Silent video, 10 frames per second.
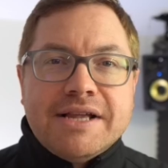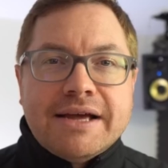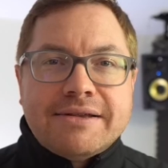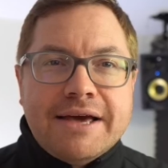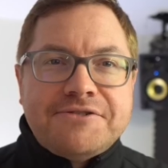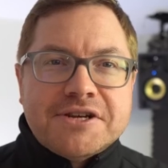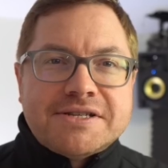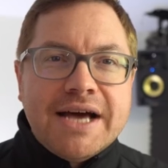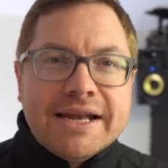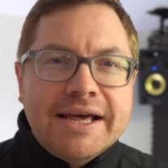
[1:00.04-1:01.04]
like Nate's
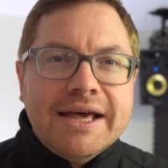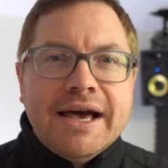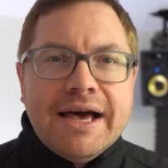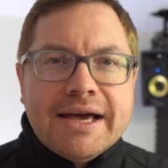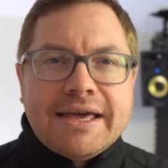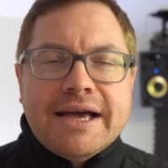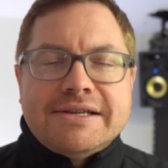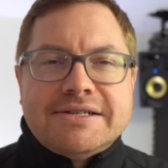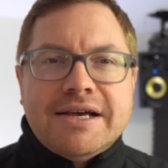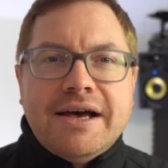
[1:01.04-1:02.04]
just done.
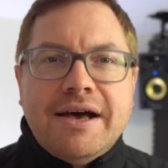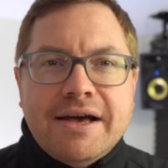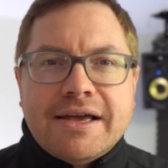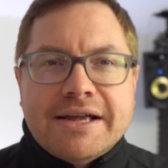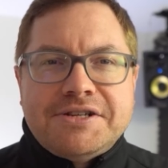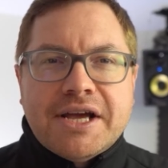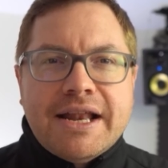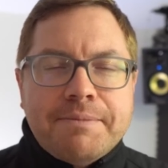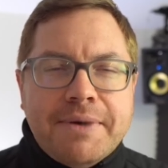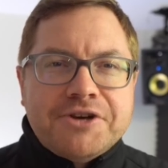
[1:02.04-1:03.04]
Get checking
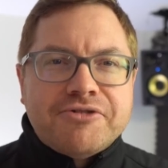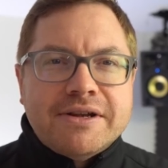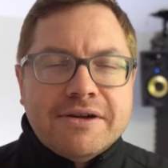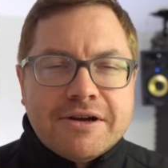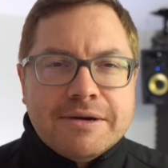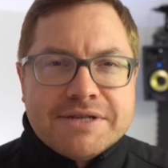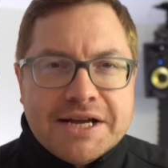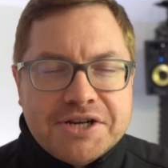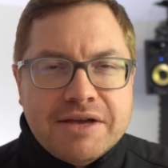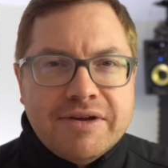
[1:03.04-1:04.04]
out
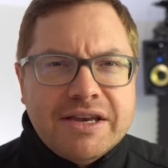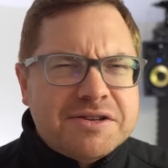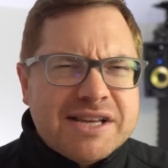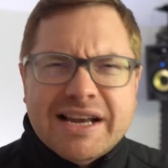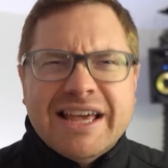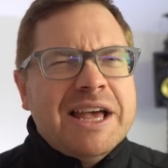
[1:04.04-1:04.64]
patreon.com/EV News Daily.